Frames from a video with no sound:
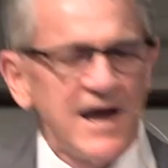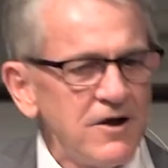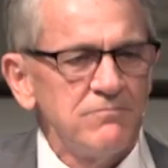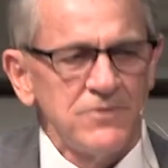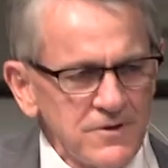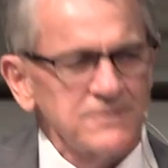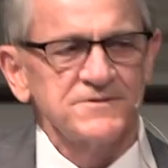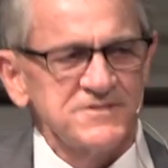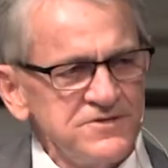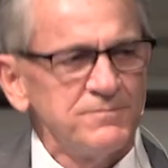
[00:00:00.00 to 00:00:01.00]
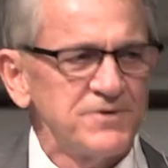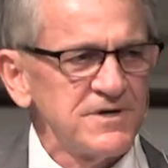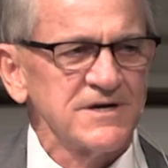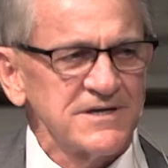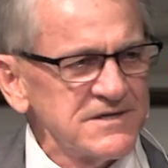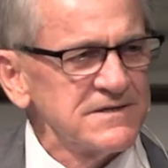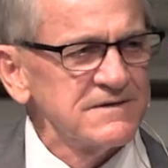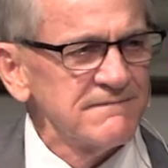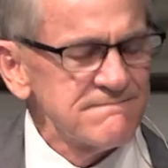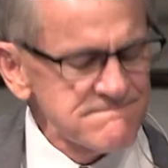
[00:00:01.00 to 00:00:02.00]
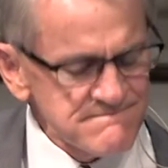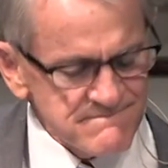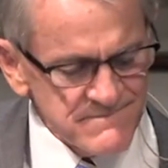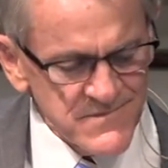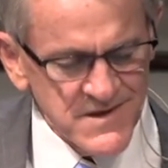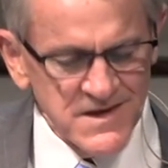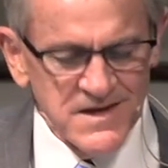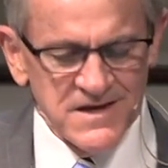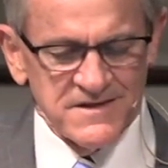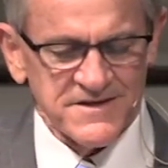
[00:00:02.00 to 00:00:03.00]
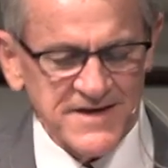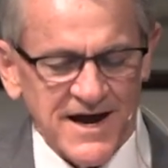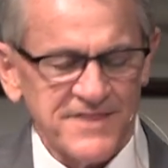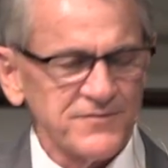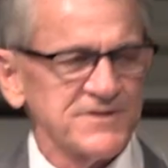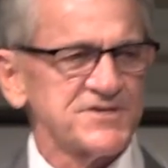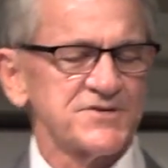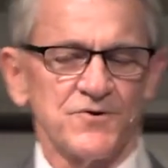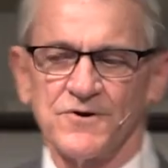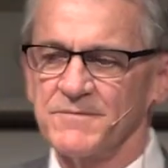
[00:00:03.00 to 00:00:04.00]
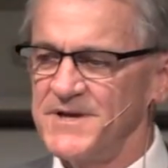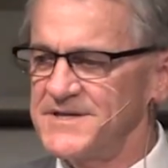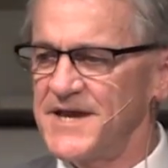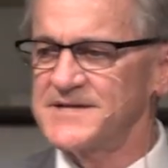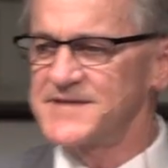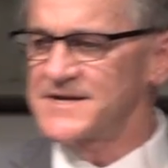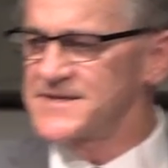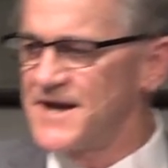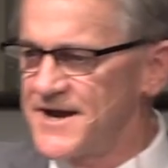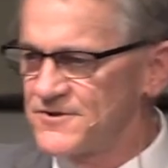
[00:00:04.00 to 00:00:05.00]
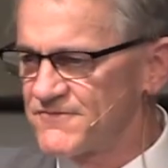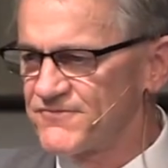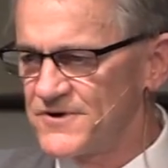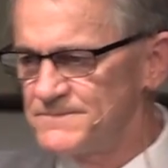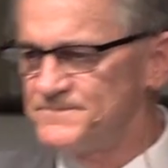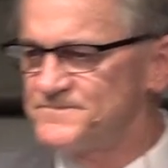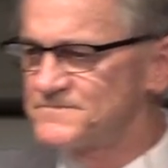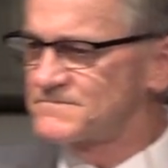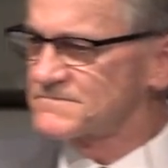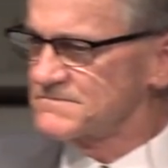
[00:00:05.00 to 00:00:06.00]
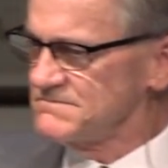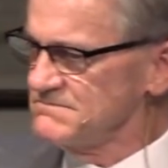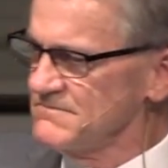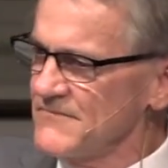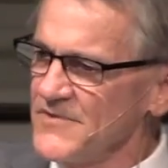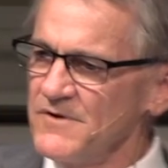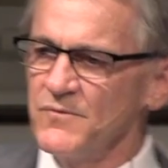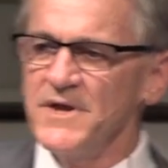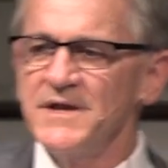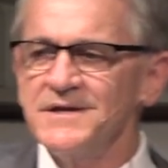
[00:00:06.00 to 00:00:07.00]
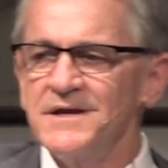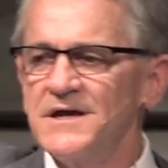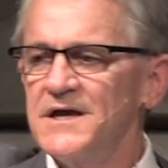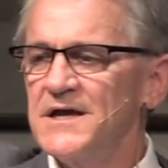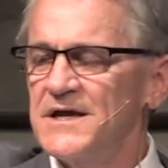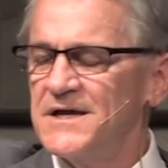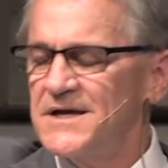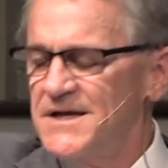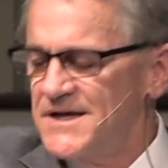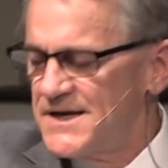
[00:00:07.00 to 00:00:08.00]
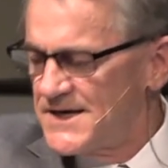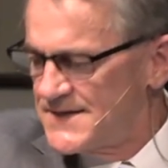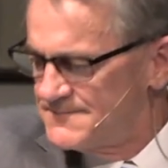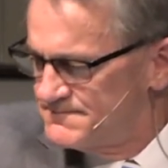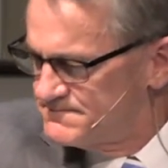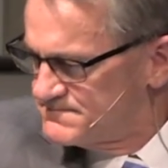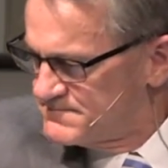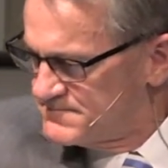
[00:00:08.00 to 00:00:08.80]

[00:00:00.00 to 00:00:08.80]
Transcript: Al Mohler's new book, The Gathering Storm. He takes that title from when um,